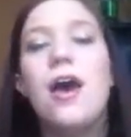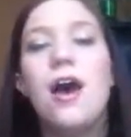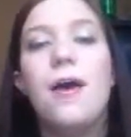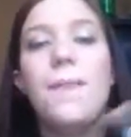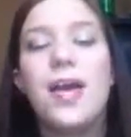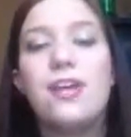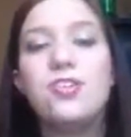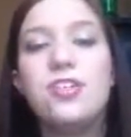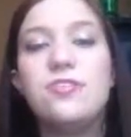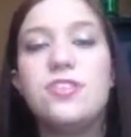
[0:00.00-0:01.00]
I
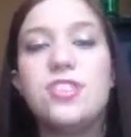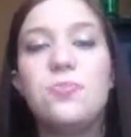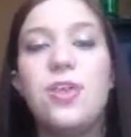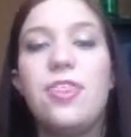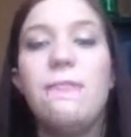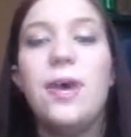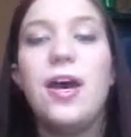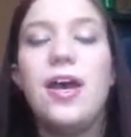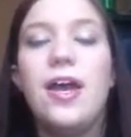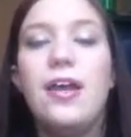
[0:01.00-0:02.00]
actually use this with
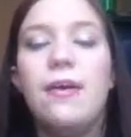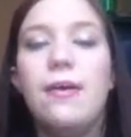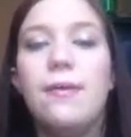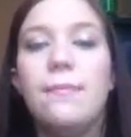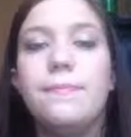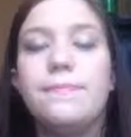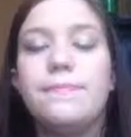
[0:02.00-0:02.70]
my